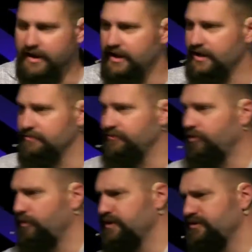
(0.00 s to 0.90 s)
And
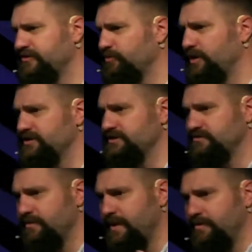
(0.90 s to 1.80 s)
before we do this morning,
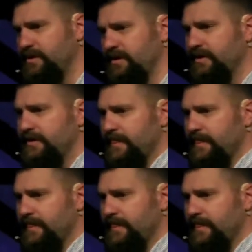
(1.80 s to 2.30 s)
just remember to